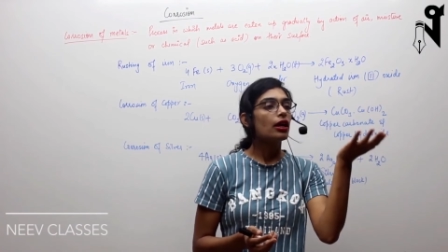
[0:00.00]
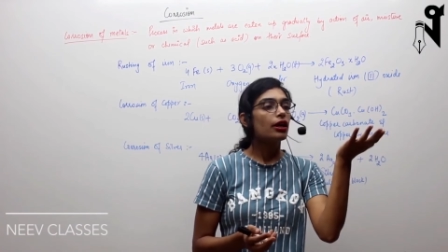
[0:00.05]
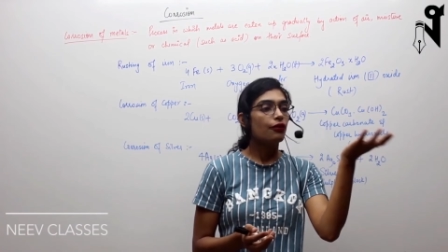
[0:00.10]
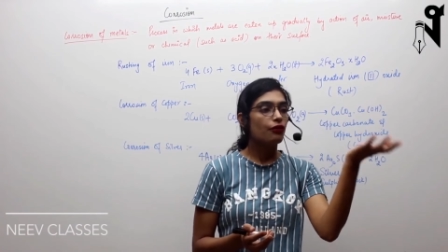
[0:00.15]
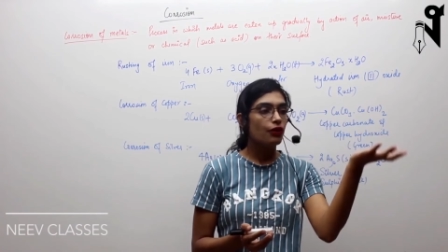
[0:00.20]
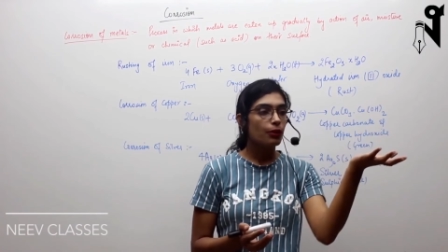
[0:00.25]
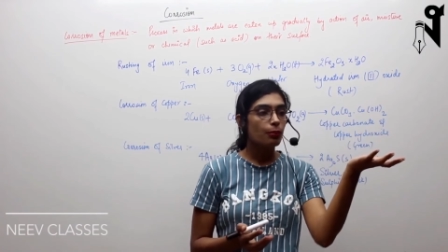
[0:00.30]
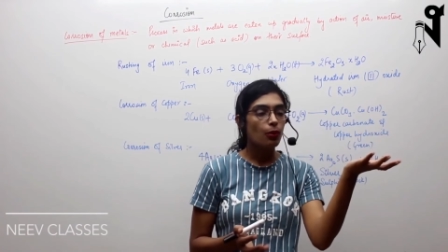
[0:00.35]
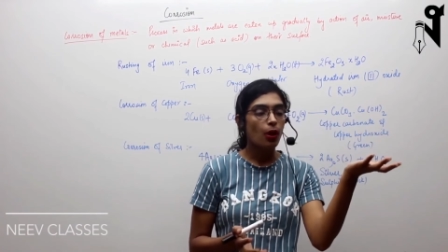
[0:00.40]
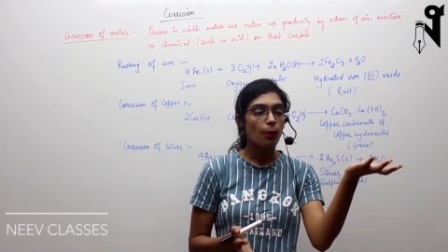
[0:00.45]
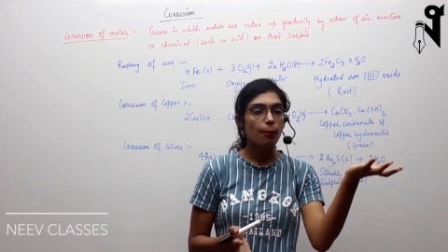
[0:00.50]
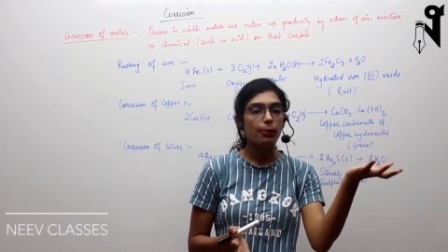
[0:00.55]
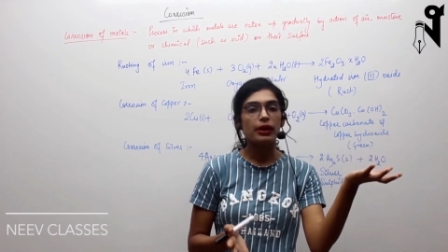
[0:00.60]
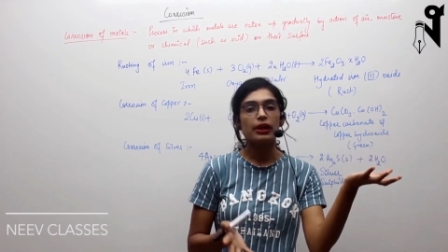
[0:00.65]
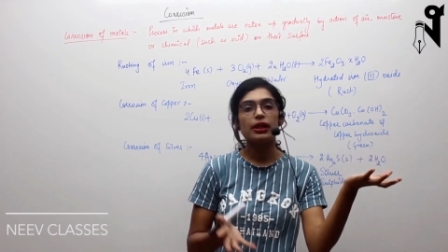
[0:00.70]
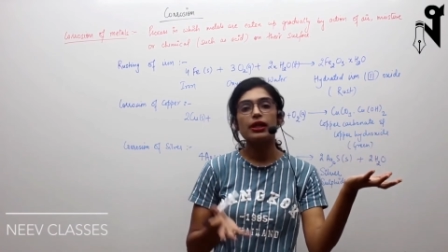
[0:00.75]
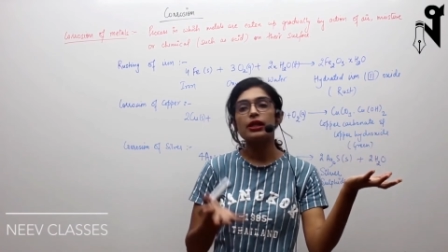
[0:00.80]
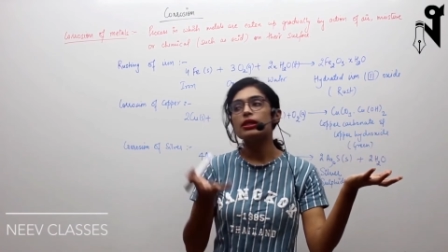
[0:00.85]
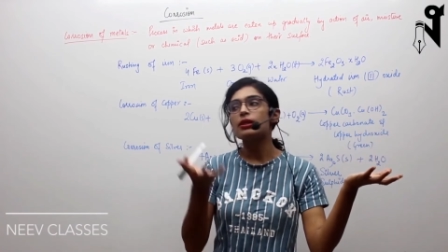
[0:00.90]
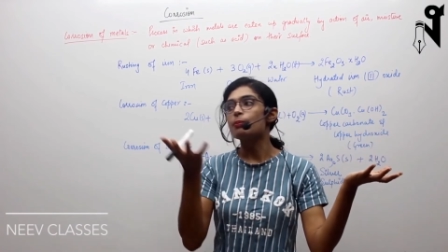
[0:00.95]
different
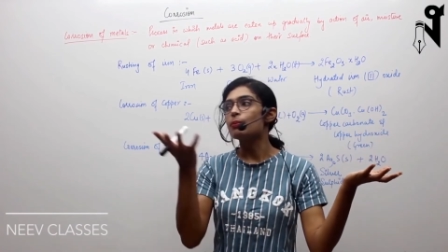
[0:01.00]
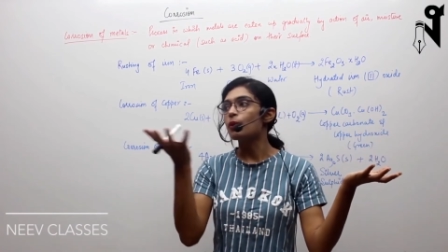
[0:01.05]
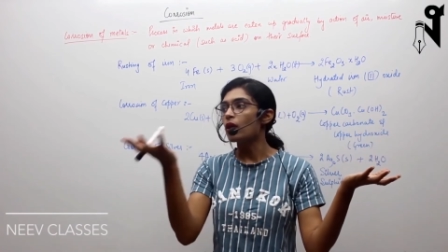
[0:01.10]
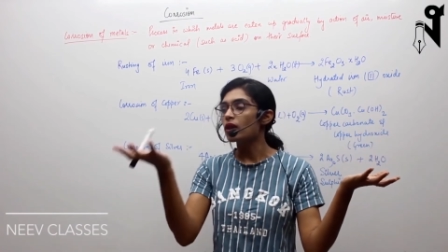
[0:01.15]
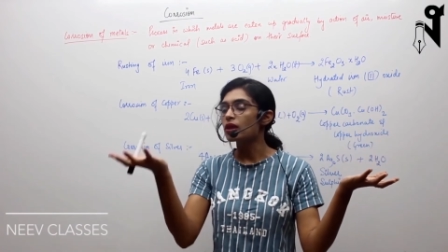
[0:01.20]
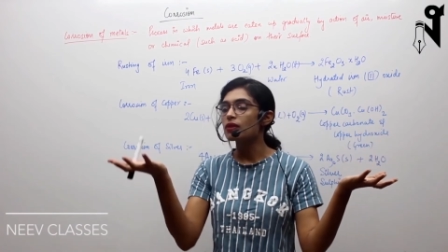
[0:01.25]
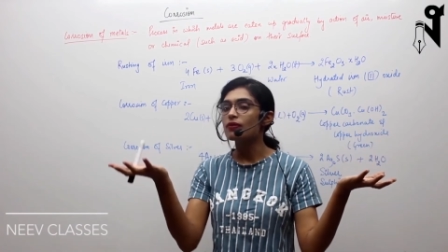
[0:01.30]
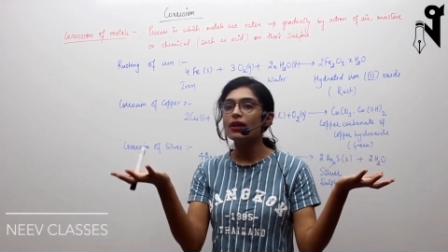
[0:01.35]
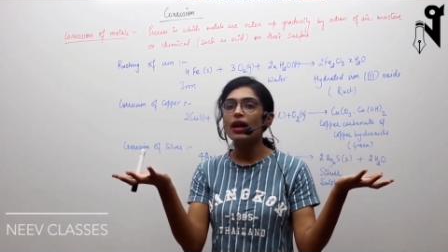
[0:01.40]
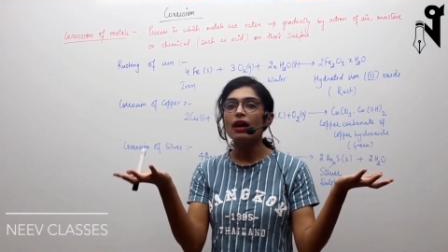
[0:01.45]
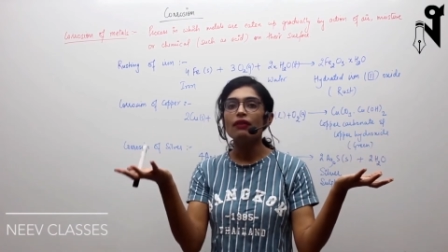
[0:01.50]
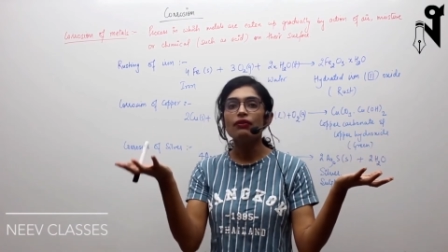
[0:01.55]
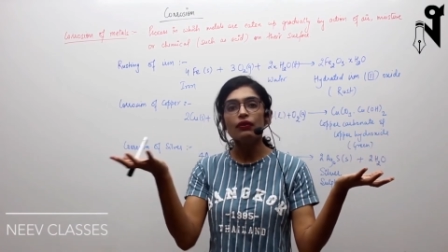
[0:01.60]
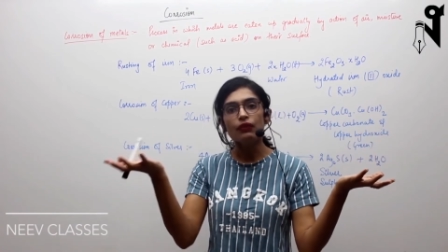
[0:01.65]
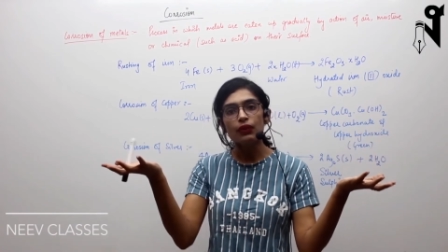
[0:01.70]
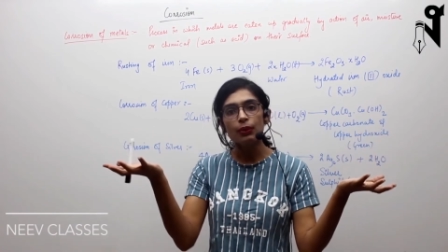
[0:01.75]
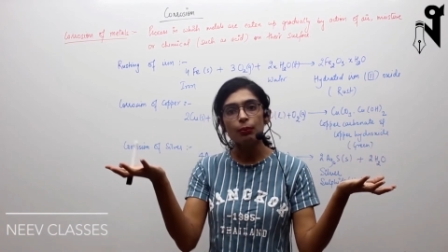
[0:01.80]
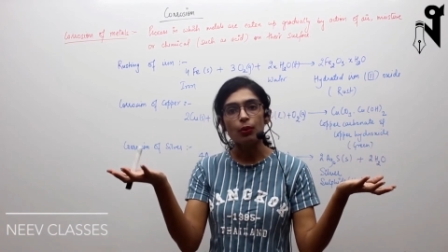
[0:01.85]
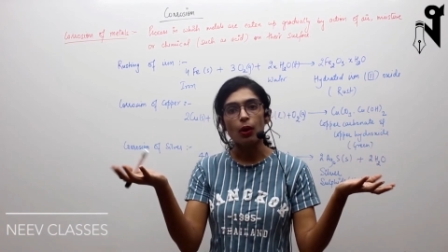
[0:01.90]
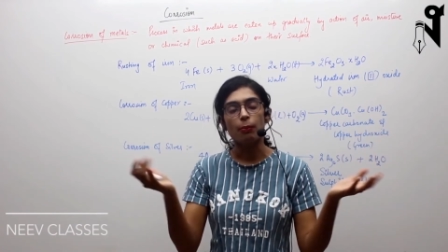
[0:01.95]
properties, the products will have
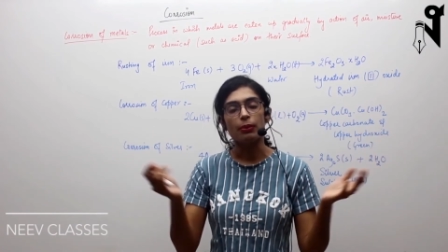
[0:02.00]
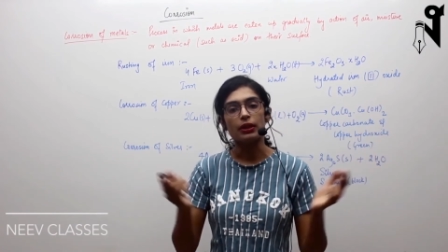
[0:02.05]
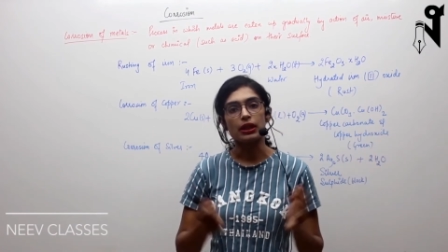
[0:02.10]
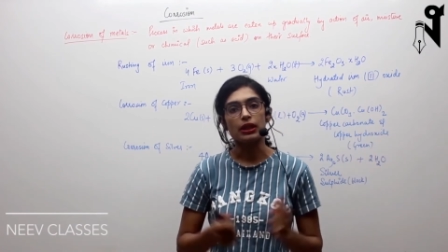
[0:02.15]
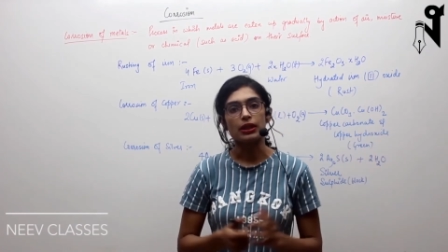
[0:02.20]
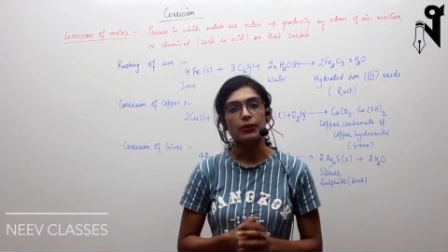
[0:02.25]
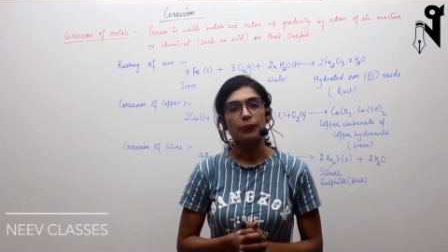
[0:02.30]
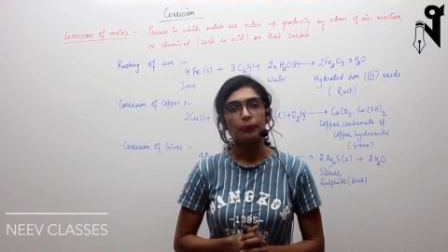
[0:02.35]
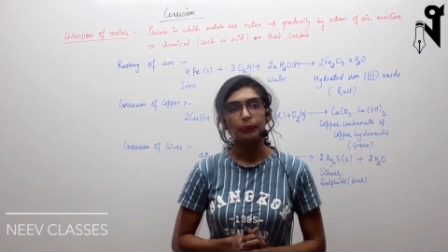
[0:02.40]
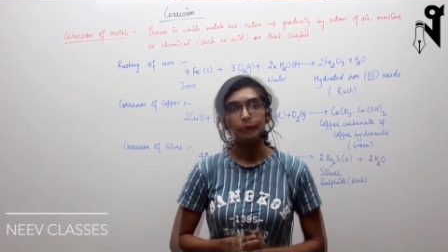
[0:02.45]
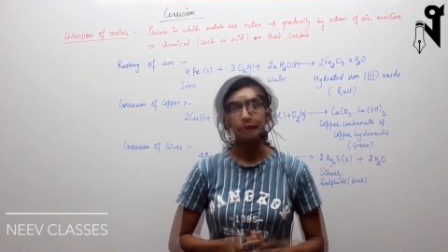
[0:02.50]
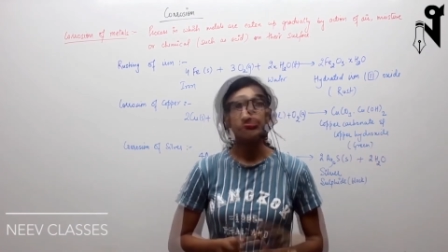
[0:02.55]
different properties.